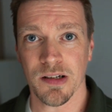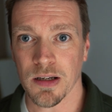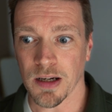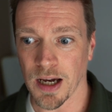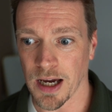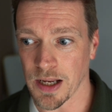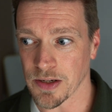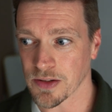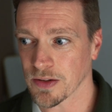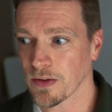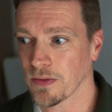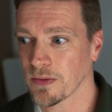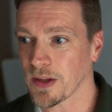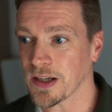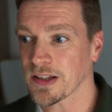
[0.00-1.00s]
And
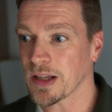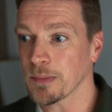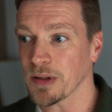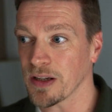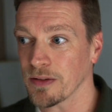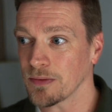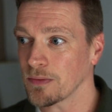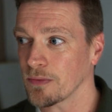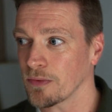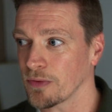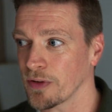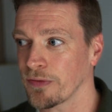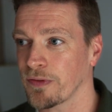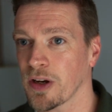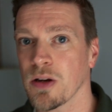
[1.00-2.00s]
they simply
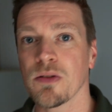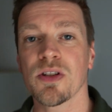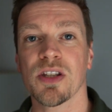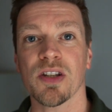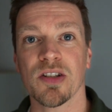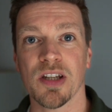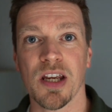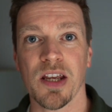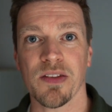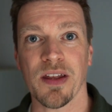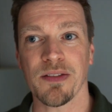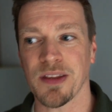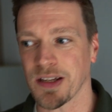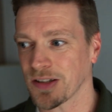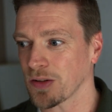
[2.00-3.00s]
refuse to see
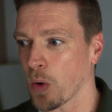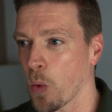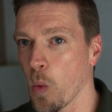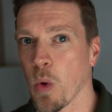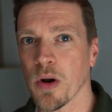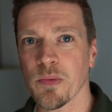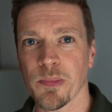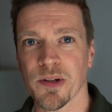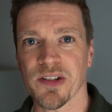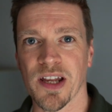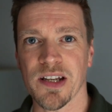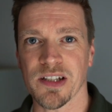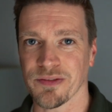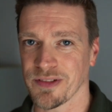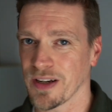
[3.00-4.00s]
that this
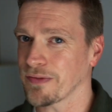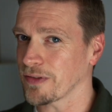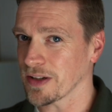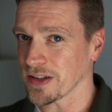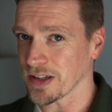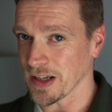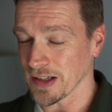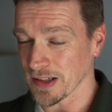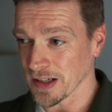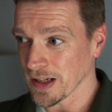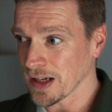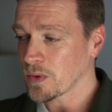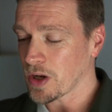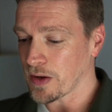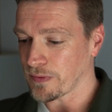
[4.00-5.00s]
1% of differences,
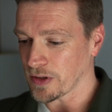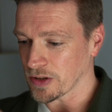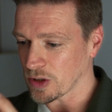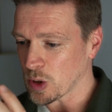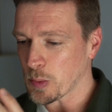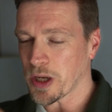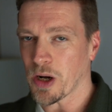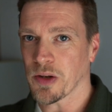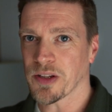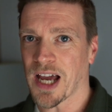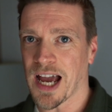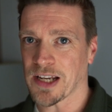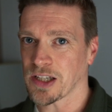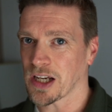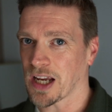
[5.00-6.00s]
if you zoom in on
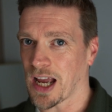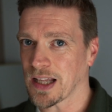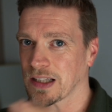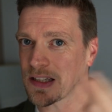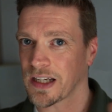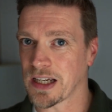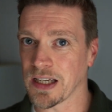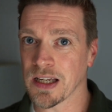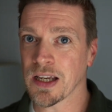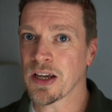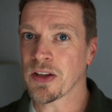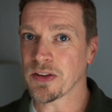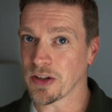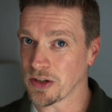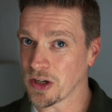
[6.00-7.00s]
that, you can't see
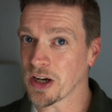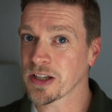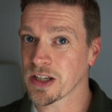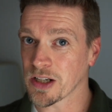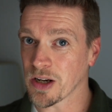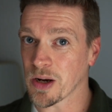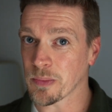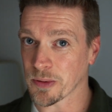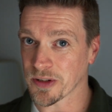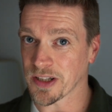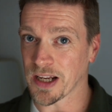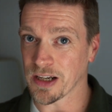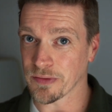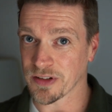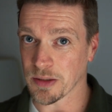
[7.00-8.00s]
the
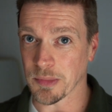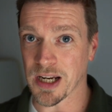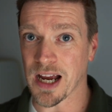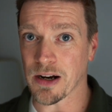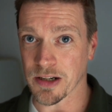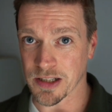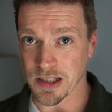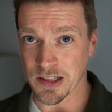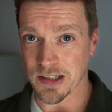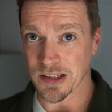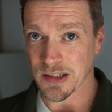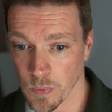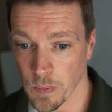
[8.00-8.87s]
99% of similarities.